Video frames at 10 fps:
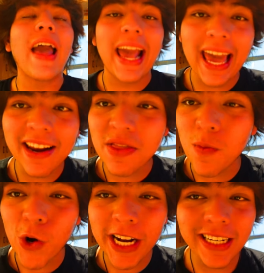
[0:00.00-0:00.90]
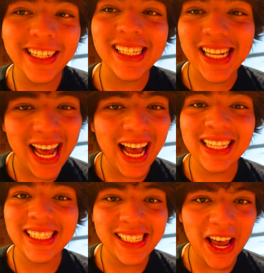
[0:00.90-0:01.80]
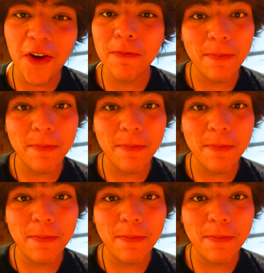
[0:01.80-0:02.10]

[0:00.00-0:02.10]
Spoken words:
at 8 in the morning does not sound